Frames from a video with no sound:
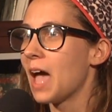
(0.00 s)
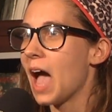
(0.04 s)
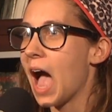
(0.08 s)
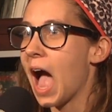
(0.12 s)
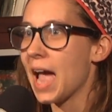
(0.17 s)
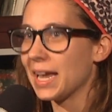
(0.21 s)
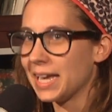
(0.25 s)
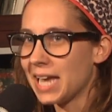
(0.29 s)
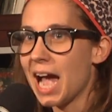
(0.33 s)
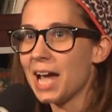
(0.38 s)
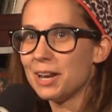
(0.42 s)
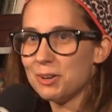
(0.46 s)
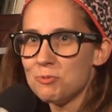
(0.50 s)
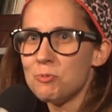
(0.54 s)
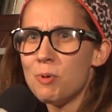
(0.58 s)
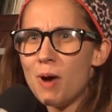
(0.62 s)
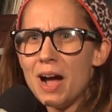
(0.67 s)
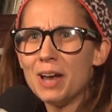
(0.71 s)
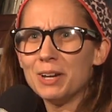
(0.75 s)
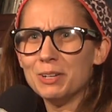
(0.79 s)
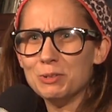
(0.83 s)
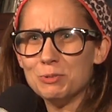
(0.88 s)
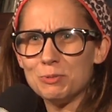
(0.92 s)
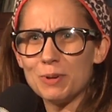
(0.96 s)
I kind of
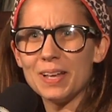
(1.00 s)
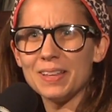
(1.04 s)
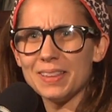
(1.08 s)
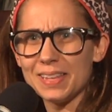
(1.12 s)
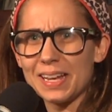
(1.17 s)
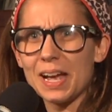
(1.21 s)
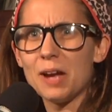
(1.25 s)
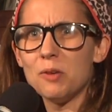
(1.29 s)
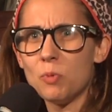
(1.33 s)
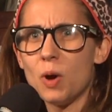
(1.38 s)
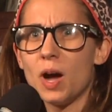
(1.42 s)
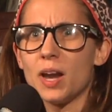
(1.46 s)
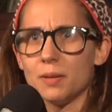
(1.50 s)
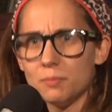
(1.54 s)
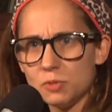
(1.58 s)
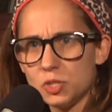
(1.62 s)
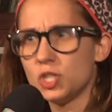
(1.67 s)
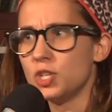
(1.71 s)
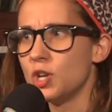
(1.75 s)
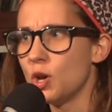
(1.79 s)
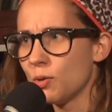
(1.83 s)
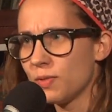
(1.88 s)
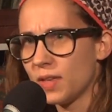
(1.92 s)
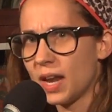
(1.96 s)
want to, right? Like, I want him
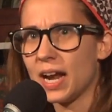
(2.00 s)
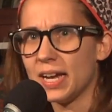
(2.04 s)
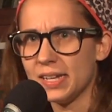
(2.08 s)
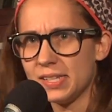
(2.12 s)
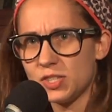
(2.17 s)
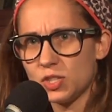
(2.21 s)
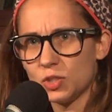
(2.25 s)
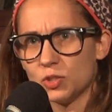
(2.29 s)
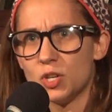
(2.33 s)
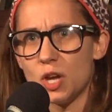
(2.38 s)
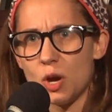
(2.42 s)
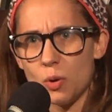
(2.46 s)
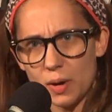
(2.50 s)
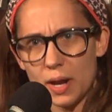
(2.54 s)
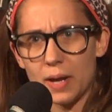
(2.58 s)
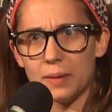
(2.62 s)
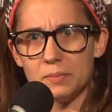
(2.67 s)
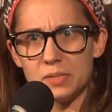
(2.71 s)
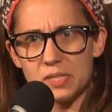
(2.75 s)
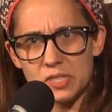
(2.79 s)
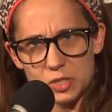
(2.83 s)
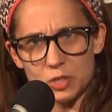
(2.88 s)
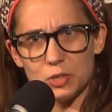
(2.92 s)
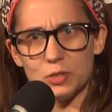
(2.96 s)
to know that I still know and I'm
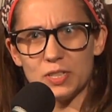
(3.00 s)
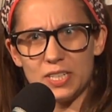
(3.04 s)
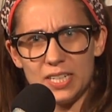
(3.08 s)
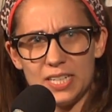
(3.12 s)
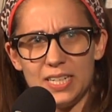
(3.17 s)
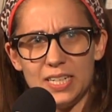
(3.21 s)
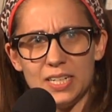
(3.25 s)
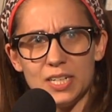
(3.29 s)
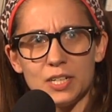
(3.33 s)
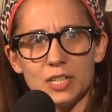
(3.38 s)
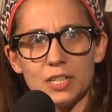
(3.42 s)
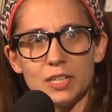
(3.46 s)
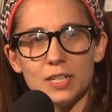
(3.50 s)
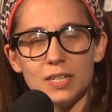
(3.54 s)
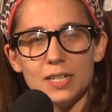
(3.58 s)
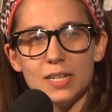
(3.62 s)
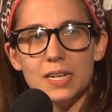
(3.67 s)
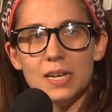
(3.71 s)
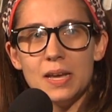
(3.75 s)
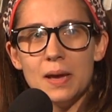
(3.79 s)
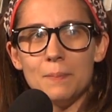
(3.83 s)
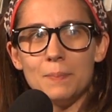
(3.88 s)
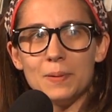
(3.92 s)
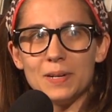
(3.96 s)
still here.
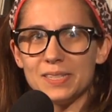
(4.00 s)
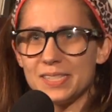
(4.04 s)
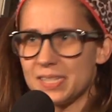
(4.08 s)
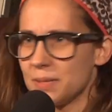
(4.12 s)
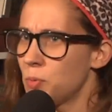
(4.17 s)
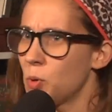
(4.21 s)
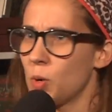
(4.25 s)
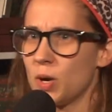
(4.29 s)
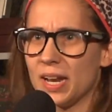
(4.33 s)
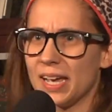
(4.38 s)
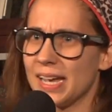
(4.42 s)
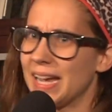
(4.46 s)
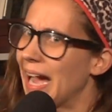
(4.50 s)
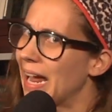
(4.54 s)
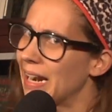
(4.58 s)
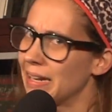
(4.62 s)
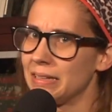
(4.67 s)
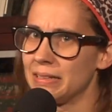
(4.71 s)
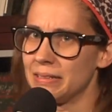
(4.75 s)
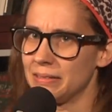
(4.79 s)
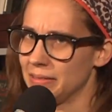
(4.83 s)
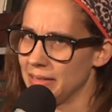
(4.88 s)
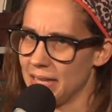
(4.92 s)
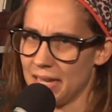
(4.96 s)
But at some point, I got
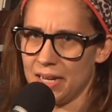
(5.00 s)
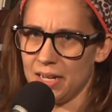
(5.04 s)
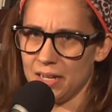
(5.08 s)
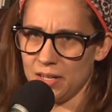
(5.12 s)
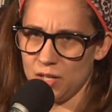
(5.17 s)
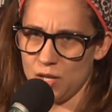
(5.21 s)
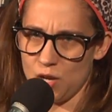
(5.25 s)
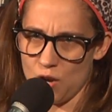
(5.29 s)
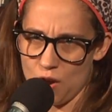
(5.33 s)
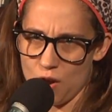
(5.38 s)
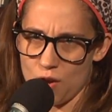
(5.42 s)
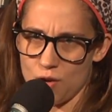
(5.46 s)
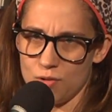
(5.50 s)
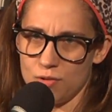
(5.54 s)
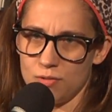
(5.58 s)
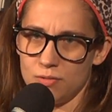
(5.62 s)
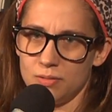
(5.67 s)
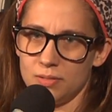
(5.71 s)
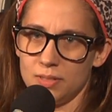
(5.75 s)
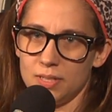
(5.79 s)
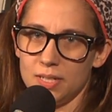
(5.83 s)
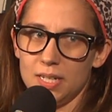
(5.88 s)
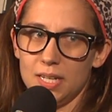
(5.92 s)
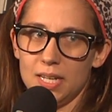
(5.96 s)
to let it
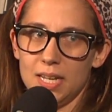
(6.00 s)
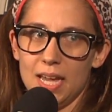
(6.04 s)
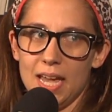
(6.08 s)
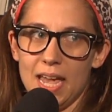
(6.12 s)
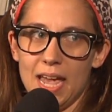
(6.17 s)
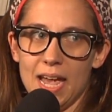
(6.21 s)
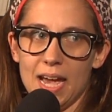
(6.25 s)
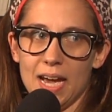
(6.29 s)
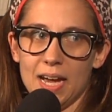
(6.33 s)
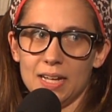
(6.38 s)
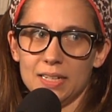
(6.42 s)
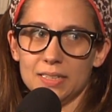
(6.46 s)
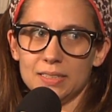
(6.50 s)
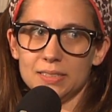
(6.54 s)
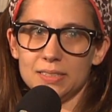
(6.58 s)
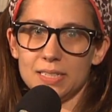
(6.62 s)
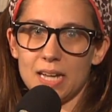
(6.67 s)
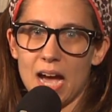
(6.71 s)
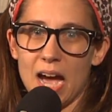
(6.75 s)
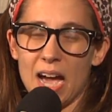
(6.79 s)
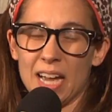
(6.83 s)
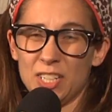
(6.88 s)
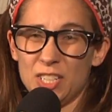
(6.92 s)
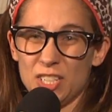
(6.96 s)
go. And
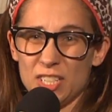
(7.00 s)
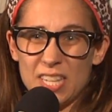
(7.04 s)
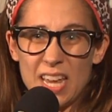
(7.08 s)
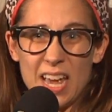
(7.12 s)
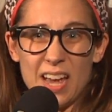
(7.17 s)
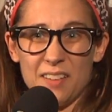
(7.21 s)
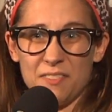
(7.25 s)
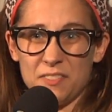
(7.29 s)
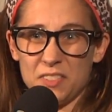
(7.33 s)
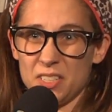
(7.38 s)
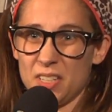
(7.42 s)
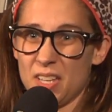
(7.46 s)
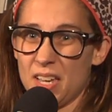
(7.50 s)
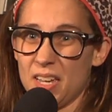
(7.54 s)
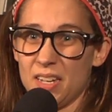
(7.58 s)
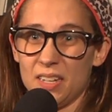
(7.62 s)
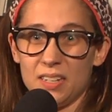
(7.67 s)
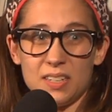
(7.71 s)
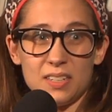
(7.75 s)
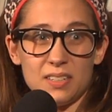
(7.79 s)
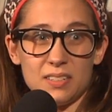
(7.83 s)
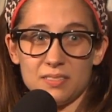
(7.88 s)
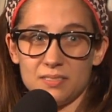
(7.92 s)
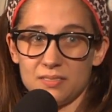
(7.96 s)
I just have to,
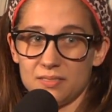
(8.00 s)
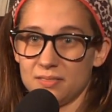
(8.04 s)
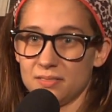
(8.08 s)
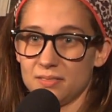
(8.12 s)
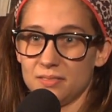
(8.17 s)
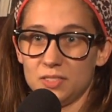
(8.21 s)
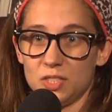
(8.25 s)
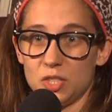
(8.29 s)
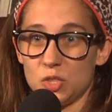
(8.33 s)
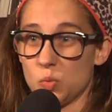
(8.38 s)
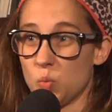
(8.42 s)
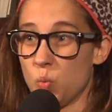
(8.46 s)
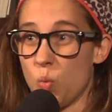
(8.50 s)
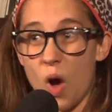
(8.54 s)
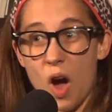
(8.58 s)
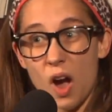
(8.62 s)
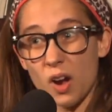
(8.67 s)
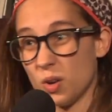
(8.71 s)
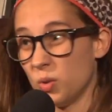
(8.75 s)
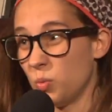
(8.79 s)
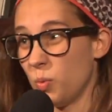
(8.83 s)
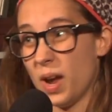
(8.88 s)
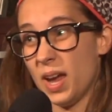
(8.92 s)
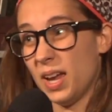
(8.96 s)
like, just
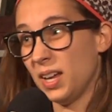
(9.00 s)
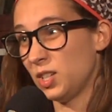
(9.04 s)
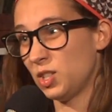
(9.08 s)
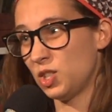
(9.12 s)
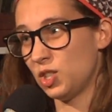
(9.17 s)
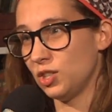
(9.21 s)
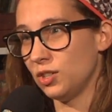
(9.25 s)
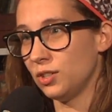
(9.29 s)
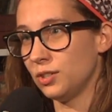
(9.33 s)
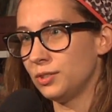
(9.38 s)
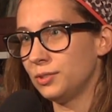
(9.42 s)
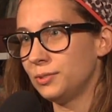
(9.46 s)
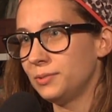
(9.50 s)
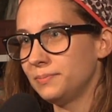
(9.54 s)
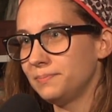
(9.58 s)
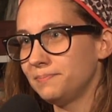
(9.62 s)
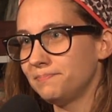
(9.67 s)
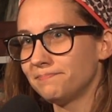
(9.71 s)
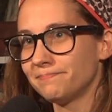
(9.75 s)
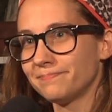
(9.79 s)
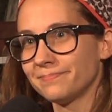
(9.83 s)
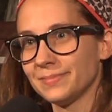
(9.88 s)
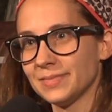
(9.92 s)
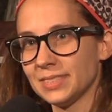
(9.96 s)
walk away, too.
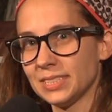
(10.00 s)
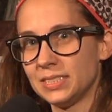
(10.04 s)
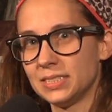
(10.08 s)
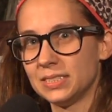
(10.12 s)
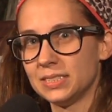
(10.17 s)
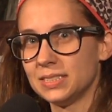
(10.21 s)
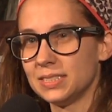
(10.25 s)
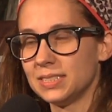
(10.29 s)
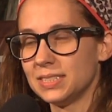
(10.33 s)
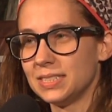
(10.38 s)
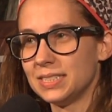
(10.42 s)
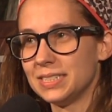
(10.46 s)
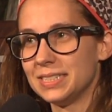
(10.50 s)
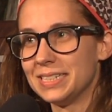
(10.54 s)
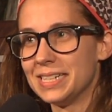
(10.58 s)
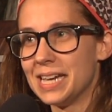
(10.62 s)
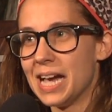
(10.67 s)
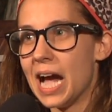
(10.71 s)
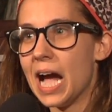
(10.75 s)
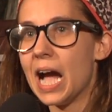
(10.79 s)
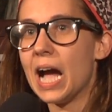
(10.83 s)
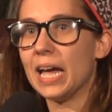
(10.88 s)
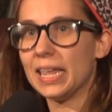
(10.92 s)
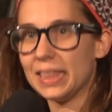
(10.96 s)

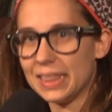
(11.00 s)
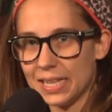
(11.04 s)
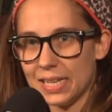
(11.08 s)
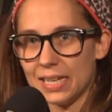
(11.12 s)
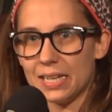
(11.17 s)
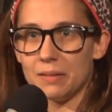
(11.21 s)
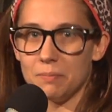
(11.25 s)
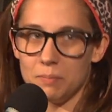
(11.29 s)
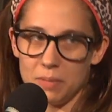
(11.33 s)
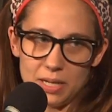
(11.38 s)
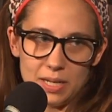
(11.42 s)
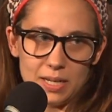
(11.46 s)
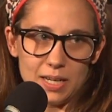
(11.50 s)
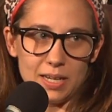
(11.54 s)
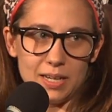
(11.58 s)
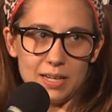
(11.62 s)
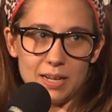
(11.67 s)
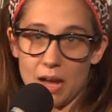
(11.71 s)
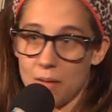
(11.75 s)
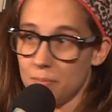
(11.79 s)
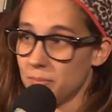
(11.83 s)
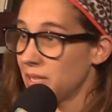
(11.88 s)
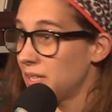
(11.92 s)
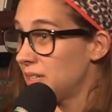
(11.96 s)
I think at
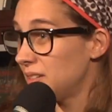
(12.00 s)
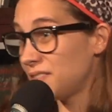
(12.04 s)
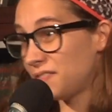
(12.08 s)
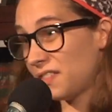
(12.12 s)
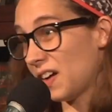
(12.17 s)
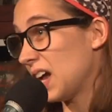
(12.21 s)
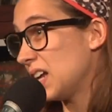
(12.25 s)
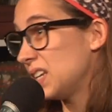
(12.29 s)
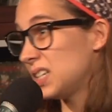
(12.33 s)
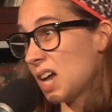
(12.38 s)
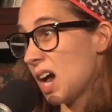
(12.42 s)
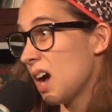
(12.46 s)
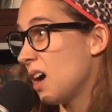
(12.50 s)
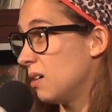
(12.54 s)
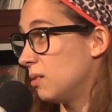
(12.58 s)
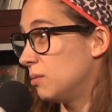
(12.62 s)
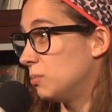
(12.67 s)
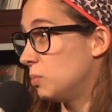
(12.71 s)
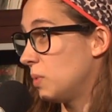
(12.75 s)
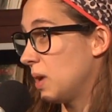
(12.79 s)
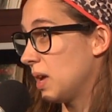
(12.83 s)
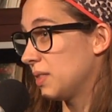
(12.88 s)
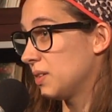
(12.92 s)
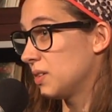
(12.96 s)
midnight, I'm going to find
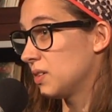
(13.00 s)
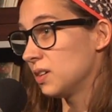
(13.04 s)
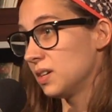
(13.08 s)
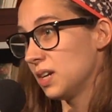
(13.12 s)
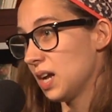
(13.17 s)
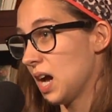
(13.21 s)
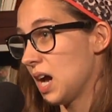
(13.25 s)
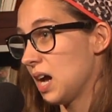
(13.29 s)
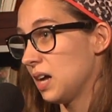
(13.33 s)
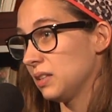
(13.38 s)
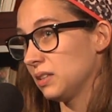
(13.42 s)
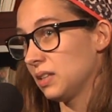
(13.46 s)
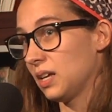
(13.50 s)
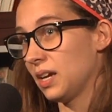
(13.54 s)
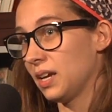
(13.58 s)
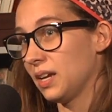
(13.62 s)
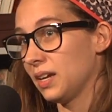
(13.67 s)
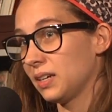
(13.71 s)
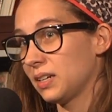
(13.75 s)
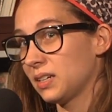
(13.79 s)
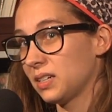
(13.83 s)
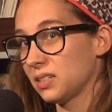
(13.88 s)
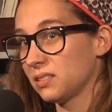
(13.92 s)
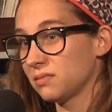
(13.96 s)
out whether or not,
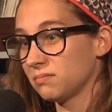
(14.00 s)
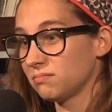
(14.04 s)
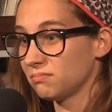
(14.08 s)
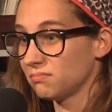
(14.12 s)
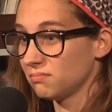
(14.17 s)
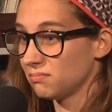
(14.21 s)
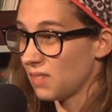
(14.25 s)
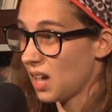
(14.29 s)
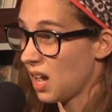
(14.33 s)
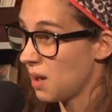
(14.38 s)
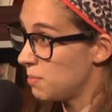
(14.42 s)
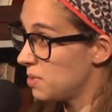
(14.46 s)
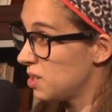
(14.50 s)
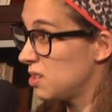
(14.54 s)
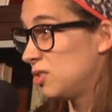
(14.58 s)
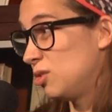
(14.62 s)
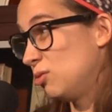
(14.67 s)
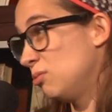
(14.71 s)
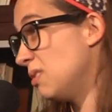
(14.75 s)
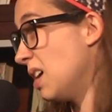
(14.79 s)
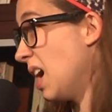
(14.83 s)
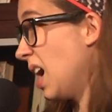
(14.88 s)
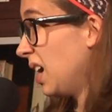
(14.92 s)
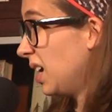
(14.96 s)
like, I'm going to
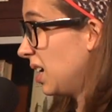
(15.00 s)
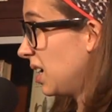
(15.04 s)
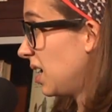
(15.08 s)
do that